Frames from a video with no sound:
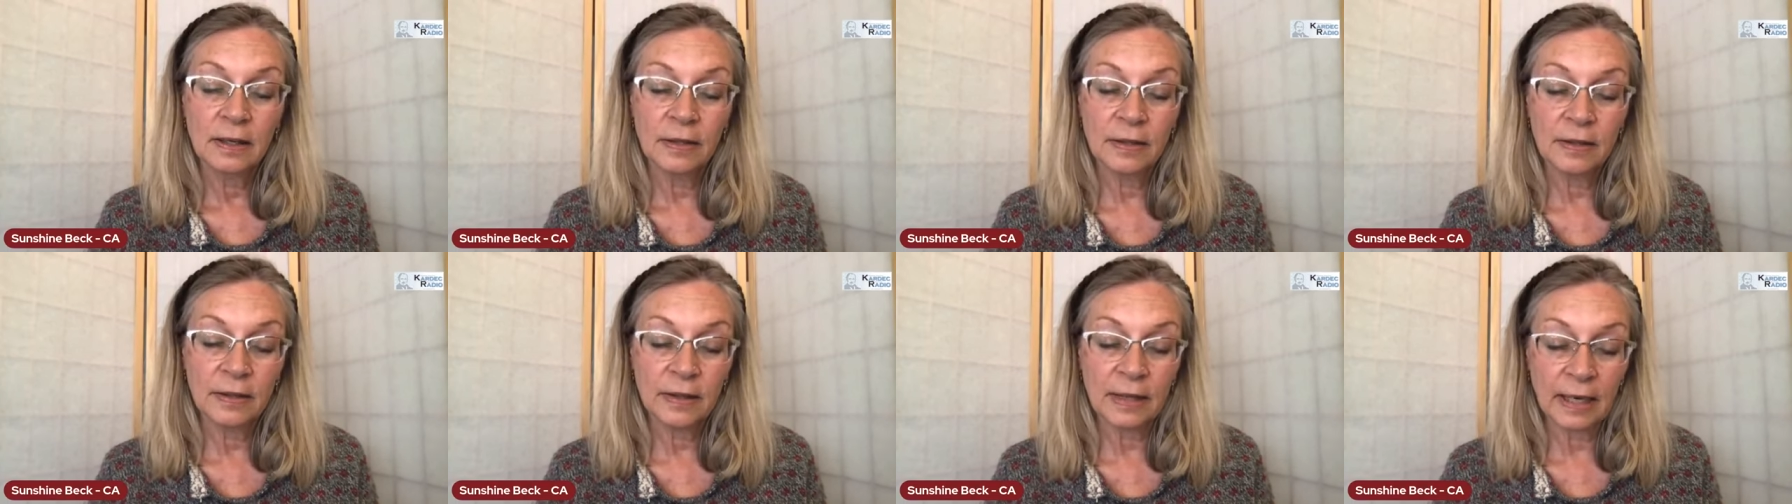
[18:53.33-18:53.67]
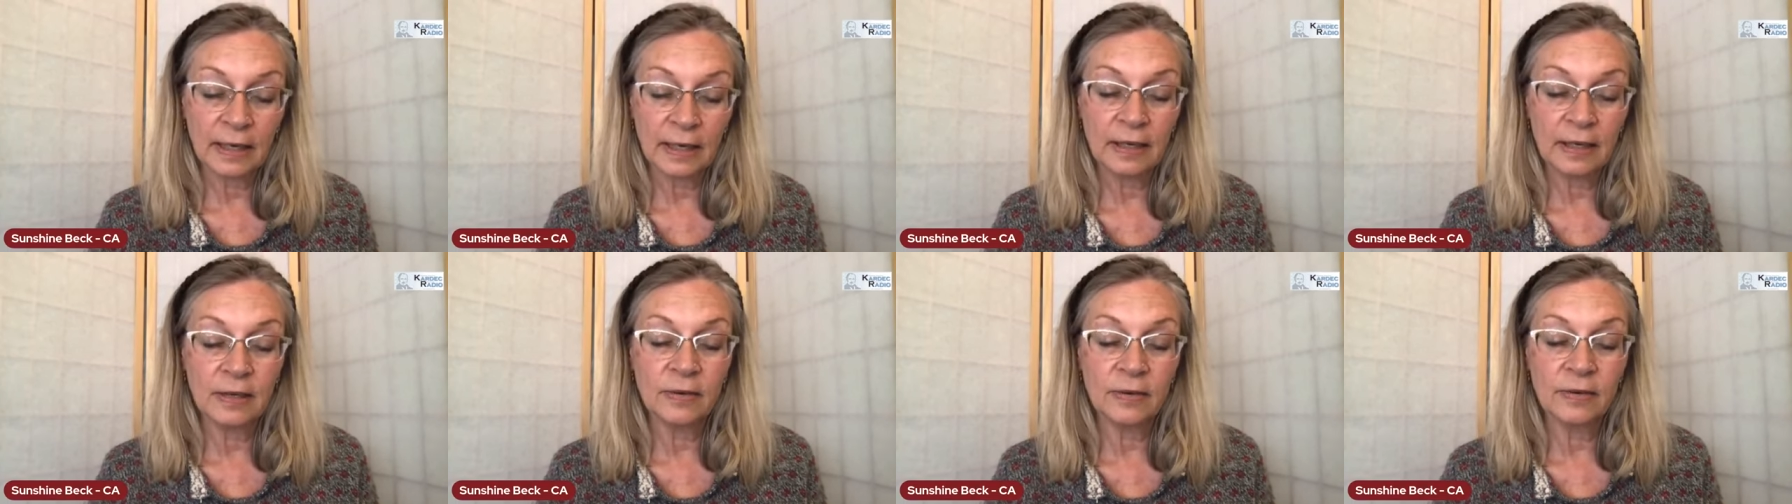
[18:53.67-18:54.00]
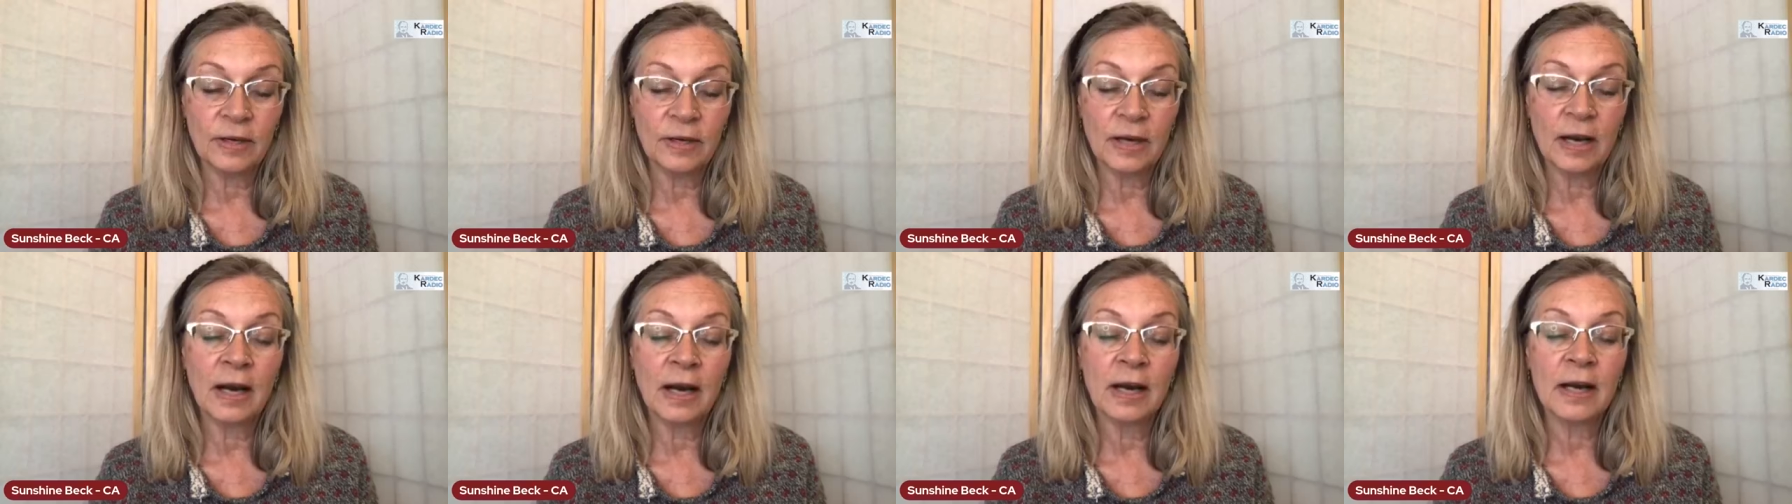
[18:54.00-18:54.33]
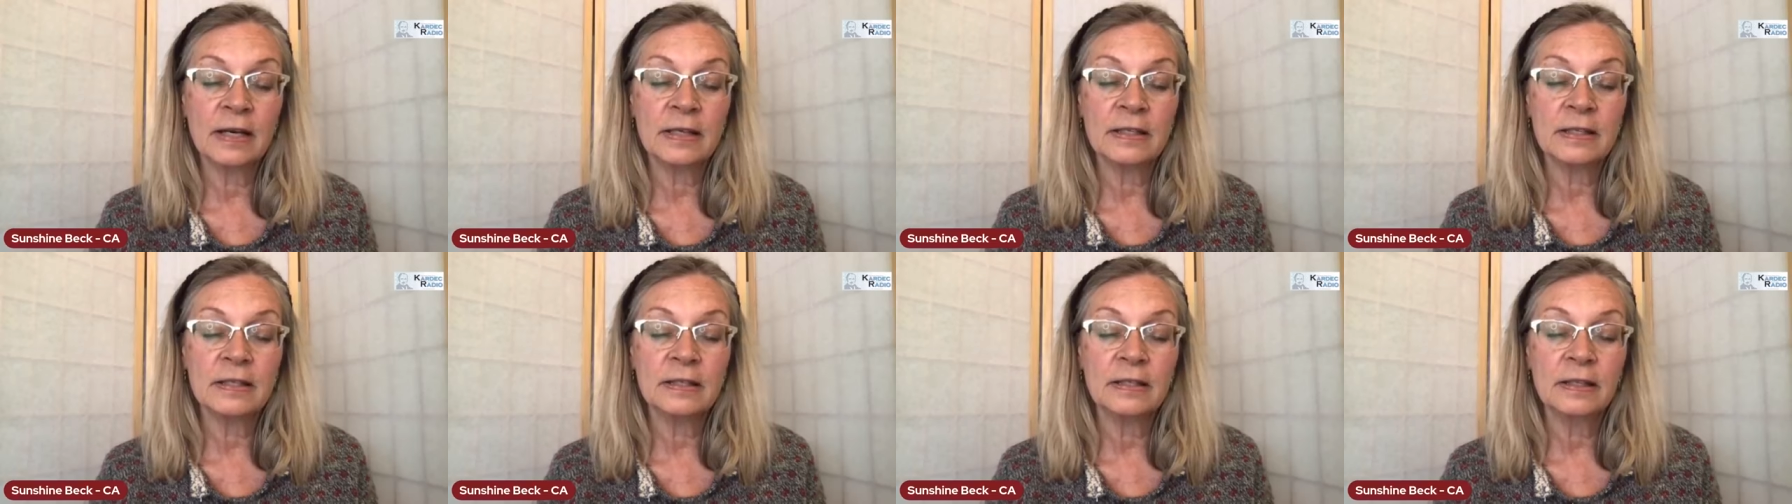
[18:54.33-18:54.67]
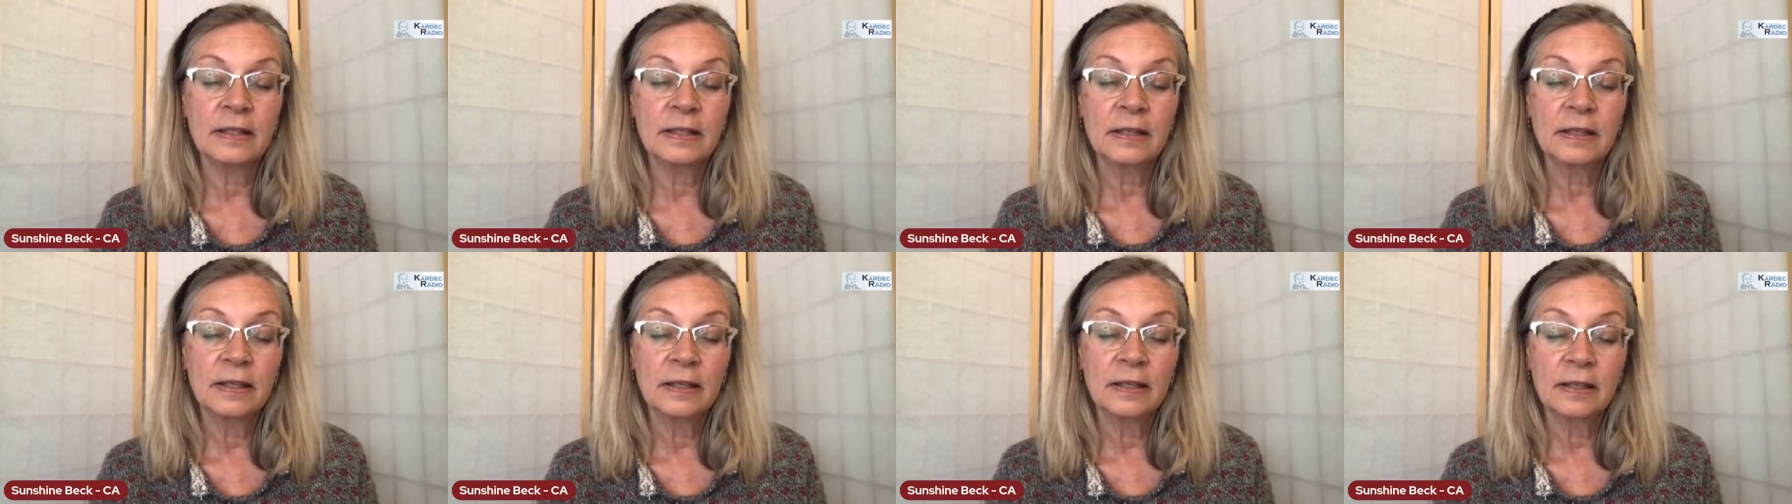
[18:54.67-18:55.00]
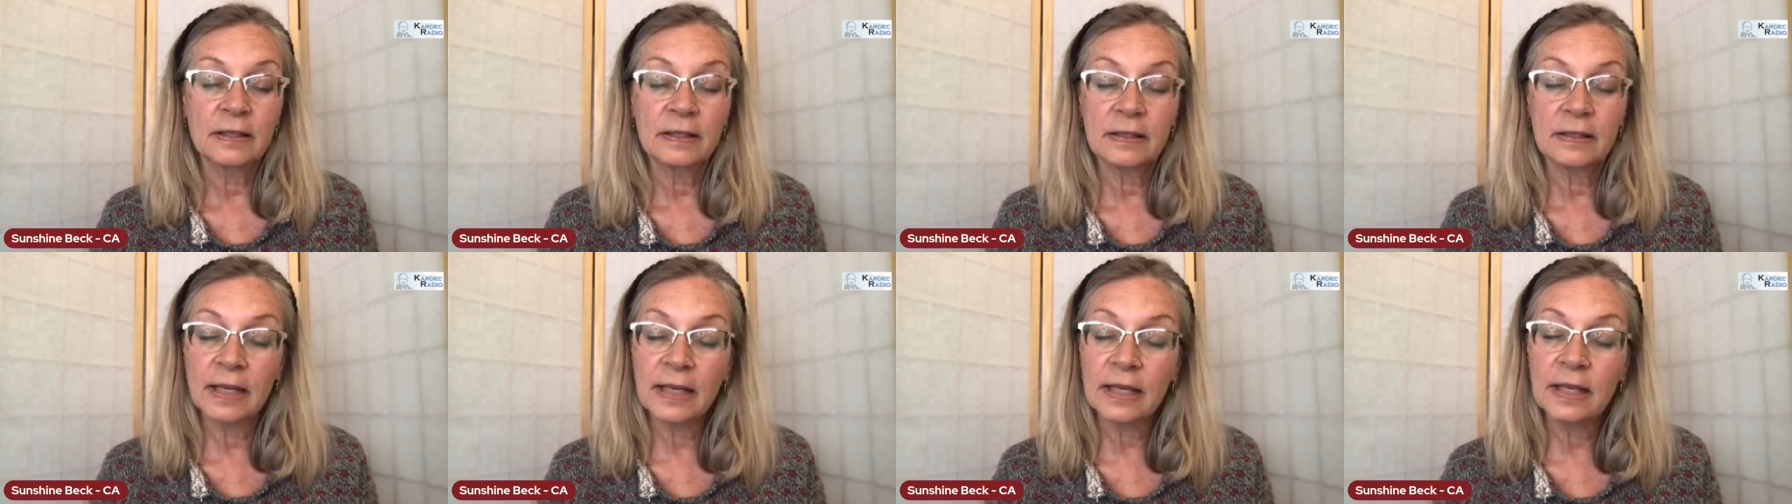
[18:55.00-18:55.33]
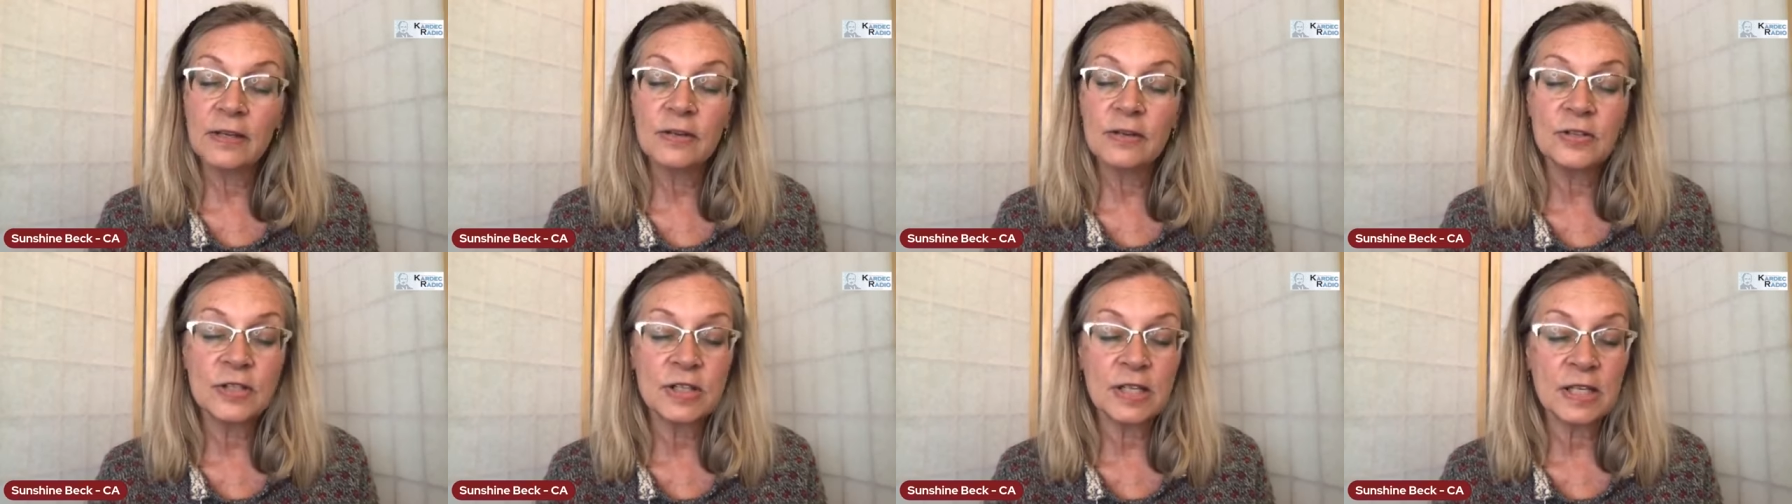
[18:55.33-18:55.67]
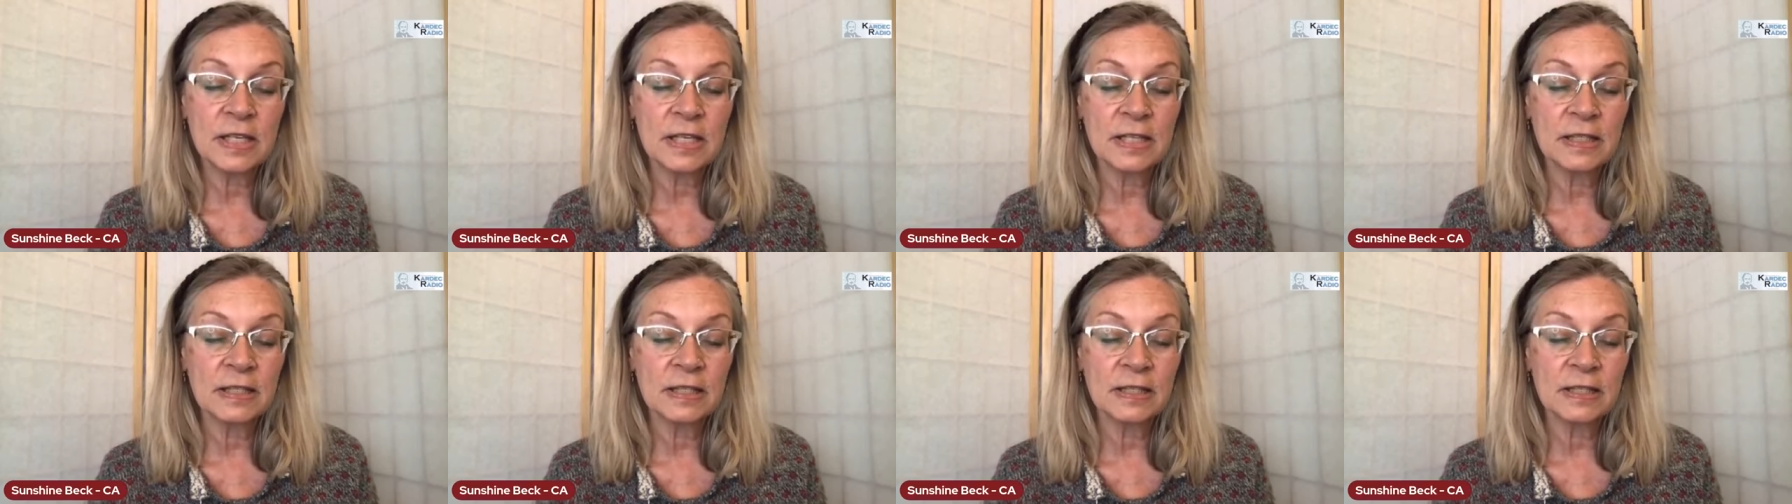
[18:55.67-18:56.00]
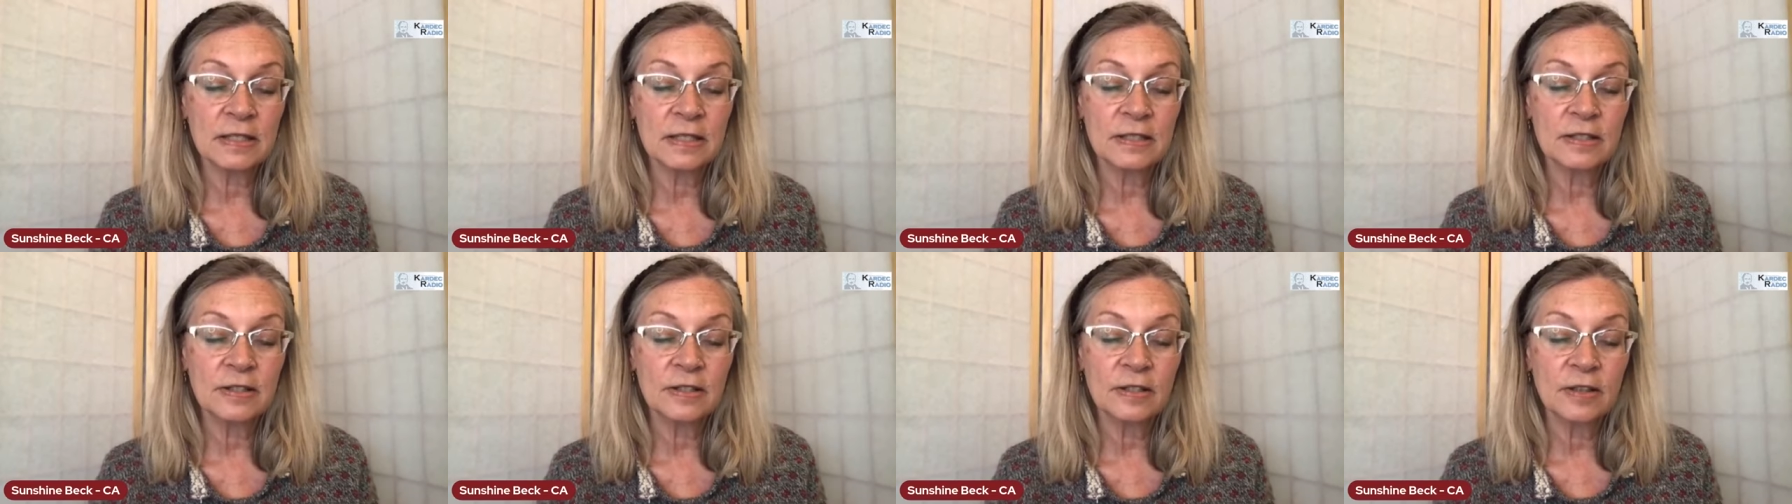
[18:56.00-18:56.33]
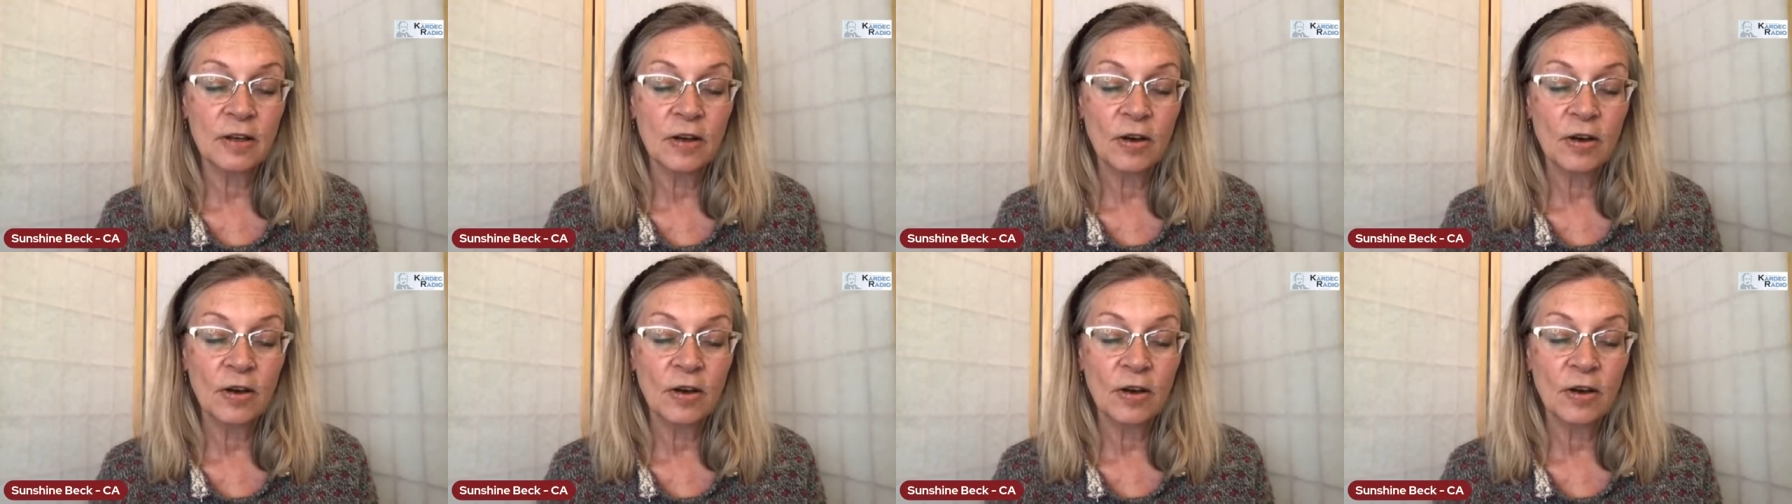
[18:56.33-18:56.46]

Thank you, God. Thank you, Jesus,